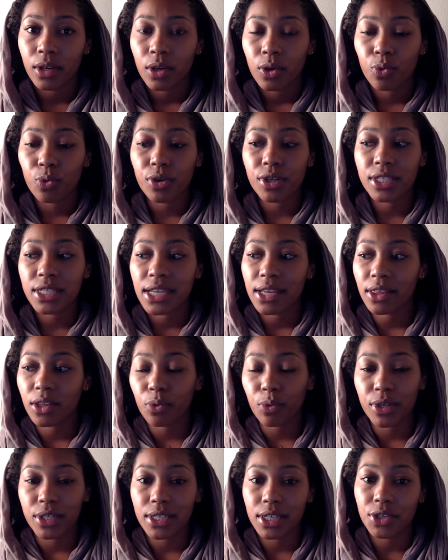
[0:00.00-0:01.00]
We're seeing the
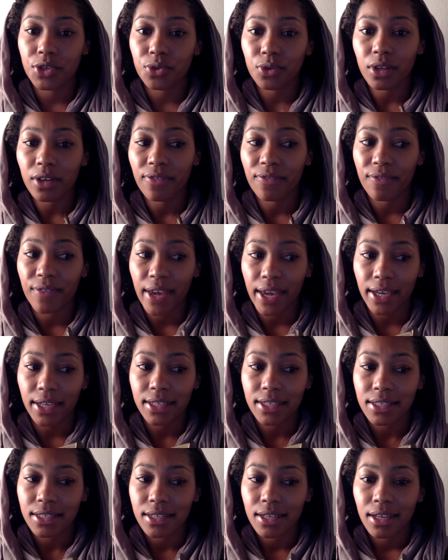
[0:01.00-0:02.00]
residual
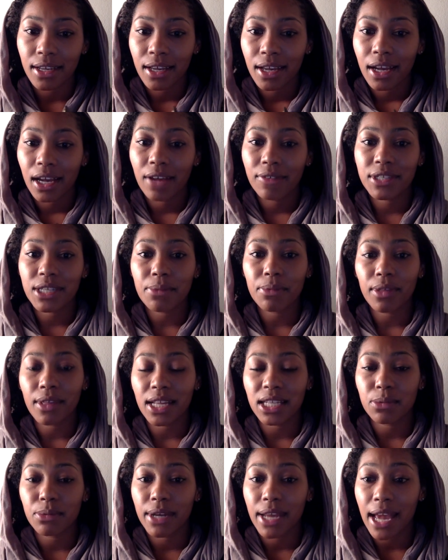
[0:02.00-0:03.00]
effects of something
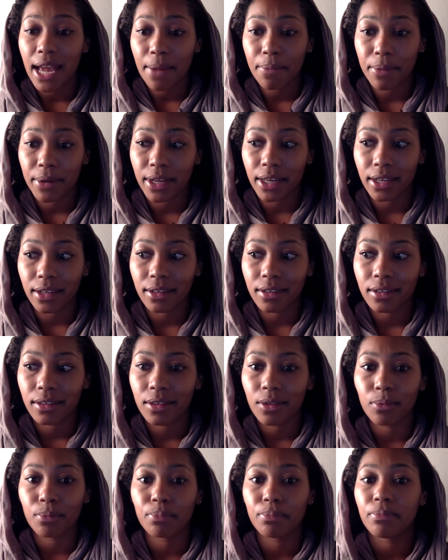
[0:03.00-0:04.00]
that's been happening.
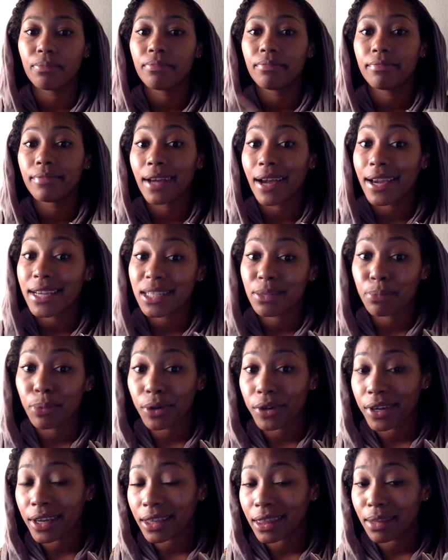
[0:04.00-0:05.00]
The
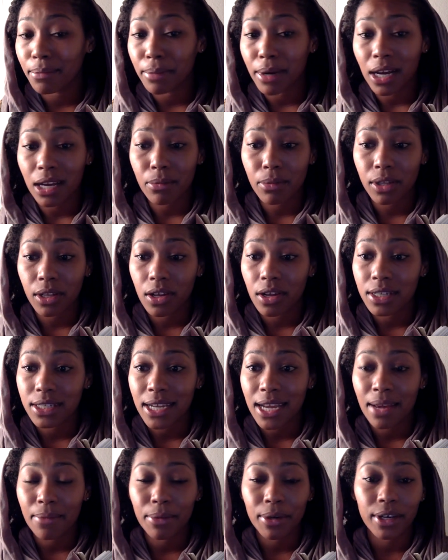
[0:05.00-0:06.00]
iceberg hit the bottom a long
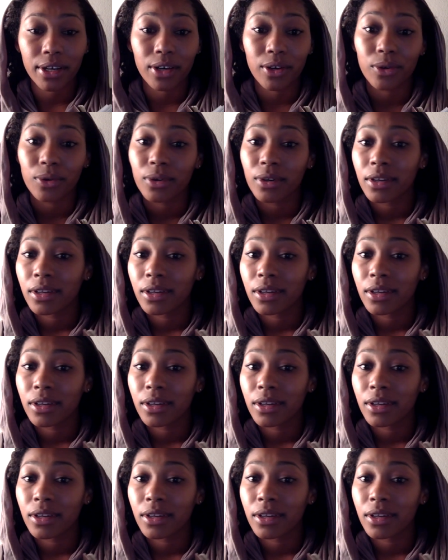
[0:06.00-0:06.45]
time ago.